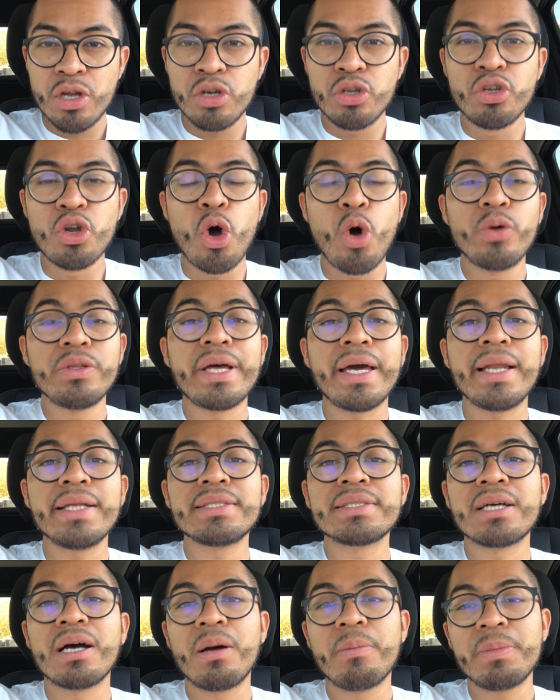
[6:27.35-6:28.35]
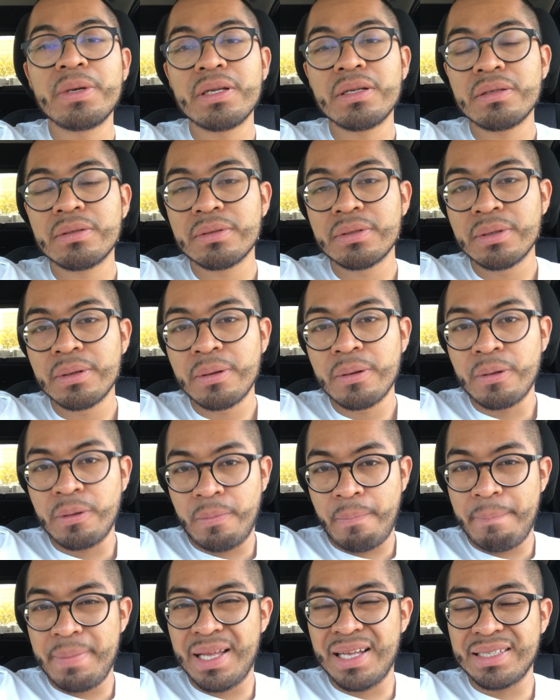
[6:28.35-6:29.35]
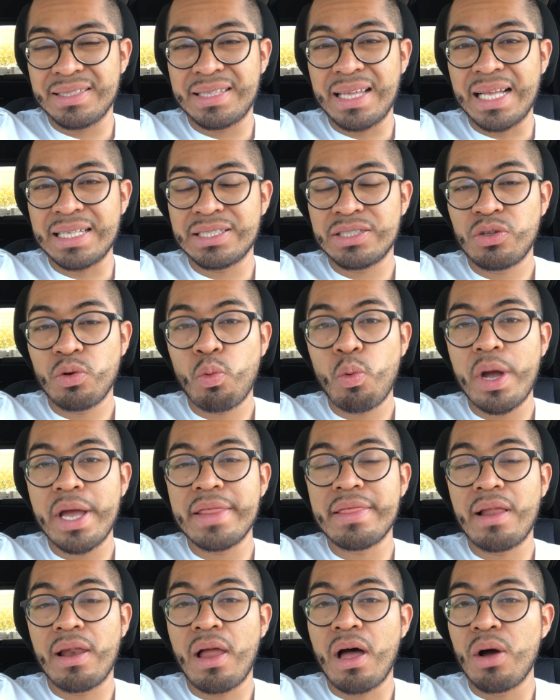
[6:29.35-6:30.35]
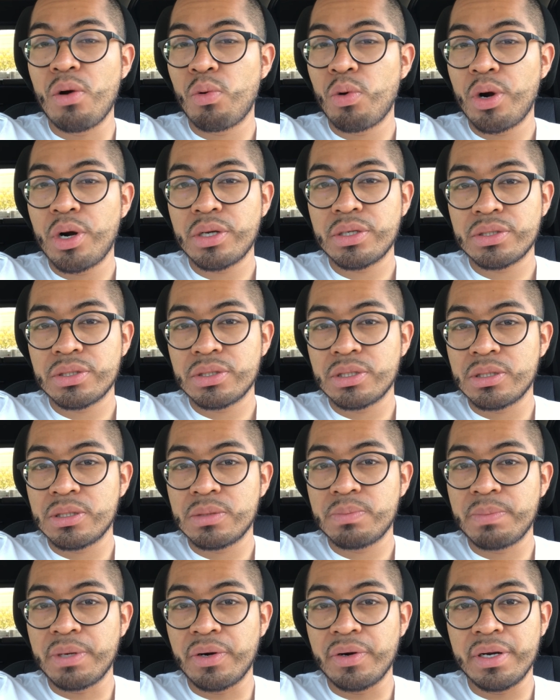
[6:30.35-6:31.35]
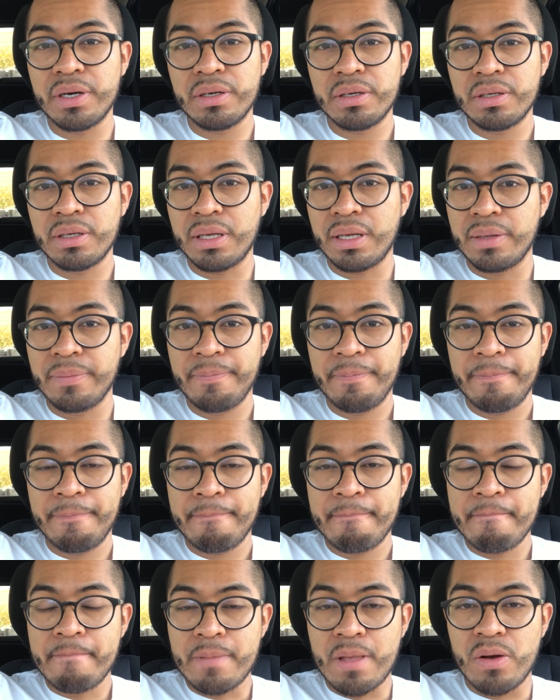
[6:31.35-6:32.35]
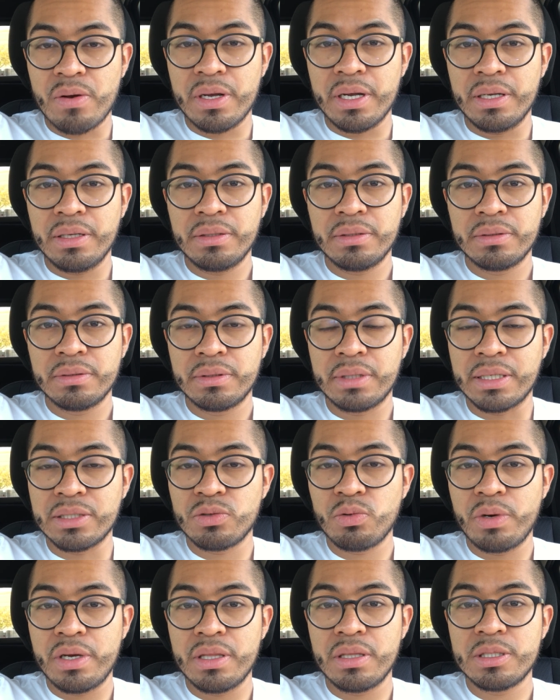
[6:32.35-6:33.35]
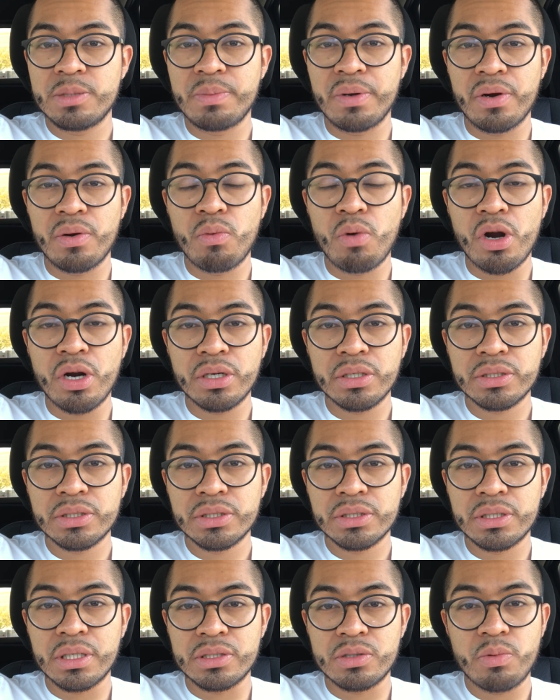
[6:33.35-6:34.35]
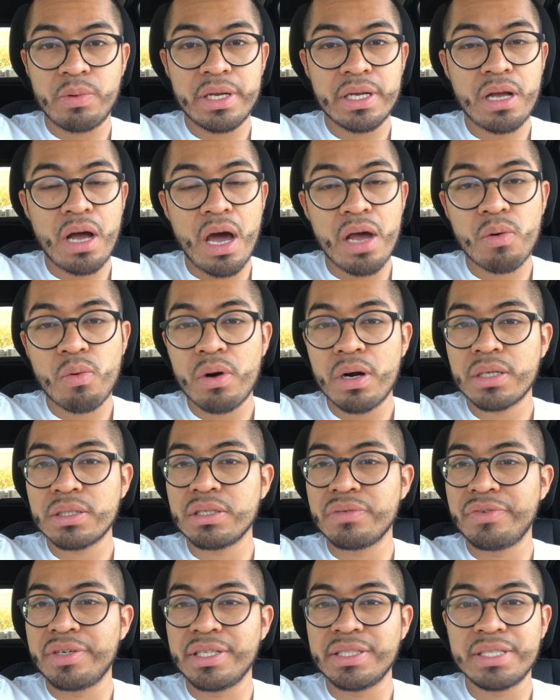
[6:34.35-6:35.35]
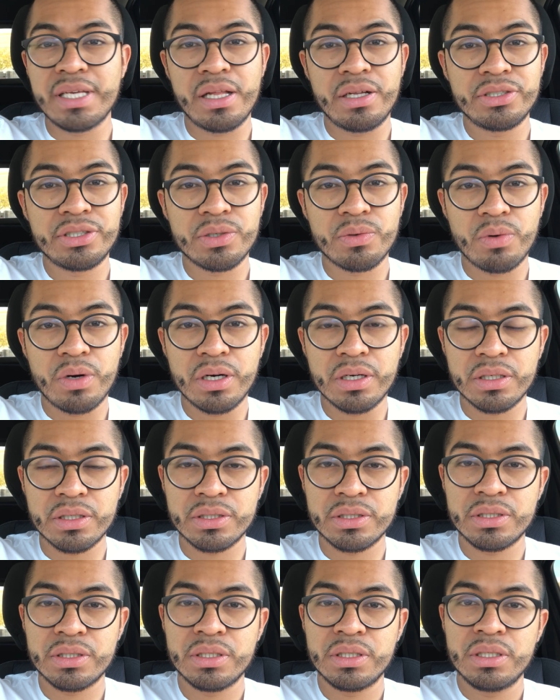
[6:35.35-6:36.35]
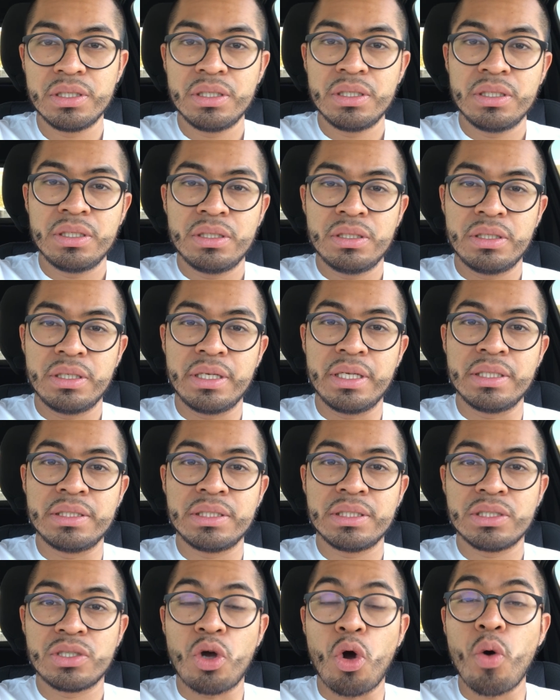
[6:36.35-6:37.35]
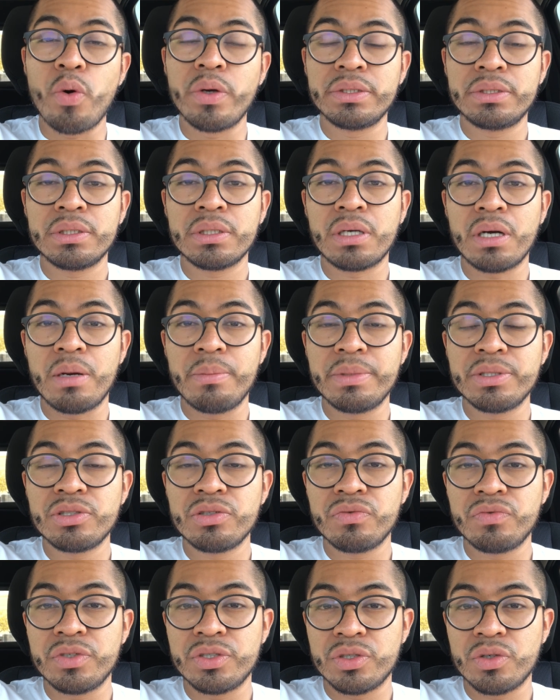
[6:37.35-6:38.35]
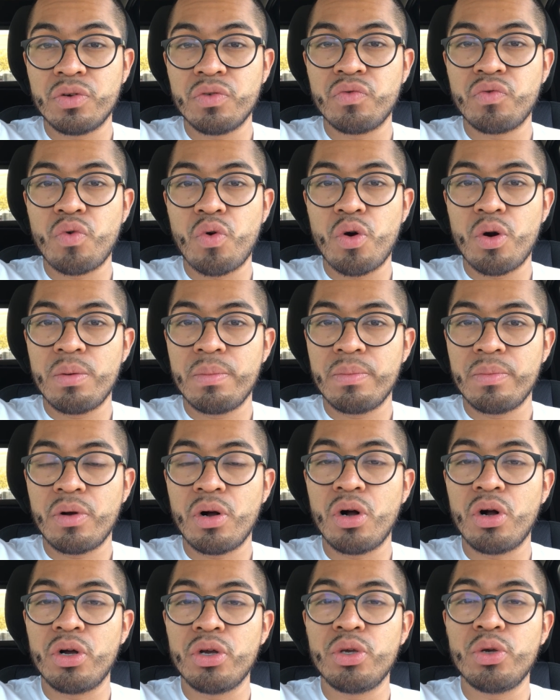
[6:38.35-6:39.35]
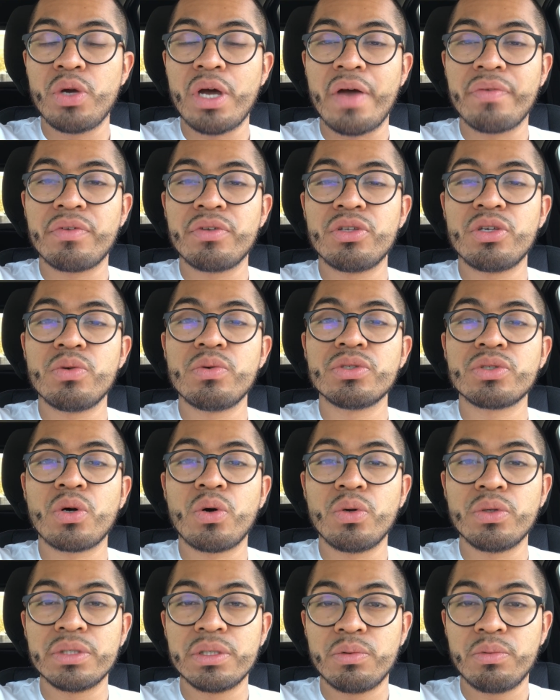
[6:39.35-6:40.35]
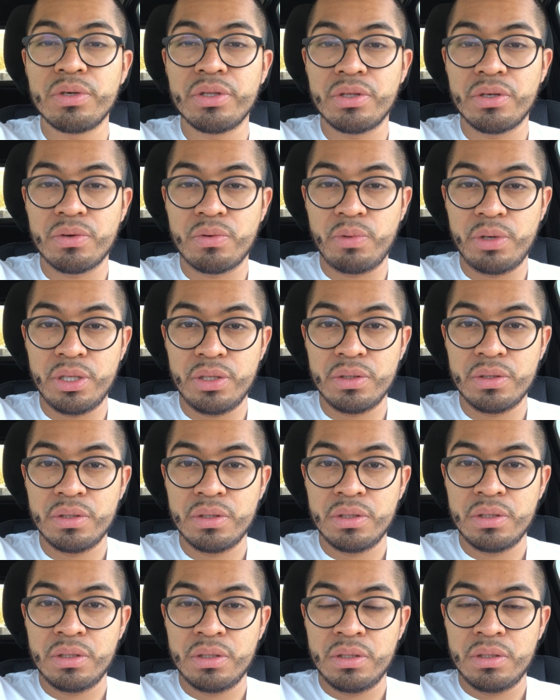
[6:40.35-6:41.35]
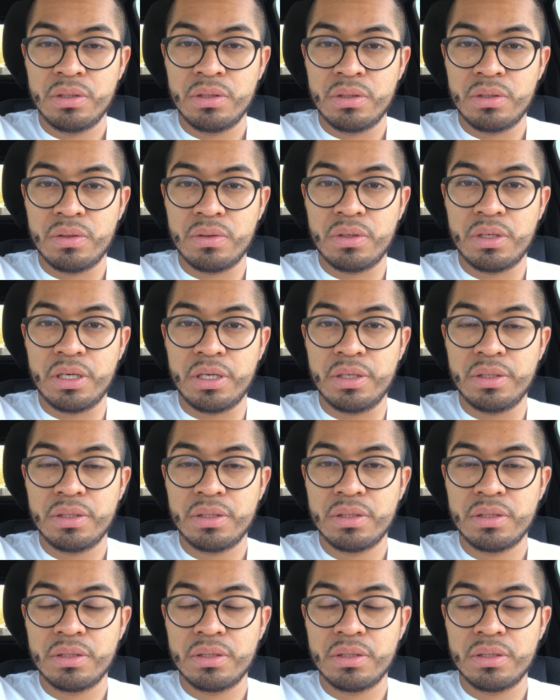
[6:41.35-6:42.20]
Know that it's coming, because that's the way the law works, the spirit. Okay, that's the way the spirit works. That's the way God works, infinite intelligence works. It's going to come into physical form. All you have to do is hold it with your will. Okay,